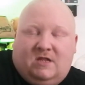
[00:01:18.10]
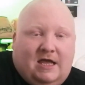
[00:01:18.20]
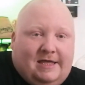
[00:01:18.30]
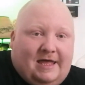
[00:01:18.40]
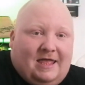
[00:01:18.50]

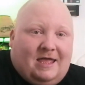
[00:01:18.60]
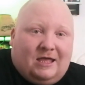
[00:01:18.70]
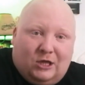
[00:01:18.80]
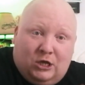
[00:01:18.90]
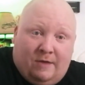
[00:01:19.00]

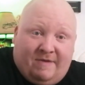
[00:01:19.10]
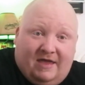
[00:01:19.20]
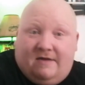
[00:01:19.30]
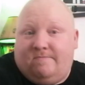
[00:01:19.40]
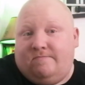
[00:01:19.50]
aka
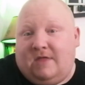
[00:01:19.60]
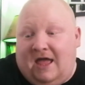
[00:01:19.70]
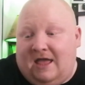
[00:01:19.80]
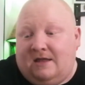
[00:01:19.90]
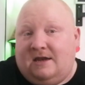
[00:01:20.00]
Kermit.
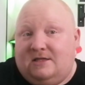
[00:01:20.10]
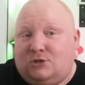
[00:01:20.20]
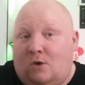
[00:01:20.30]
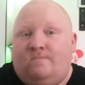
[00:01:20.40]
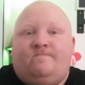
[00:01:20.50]
Hey, let's
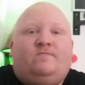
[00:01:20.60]
go.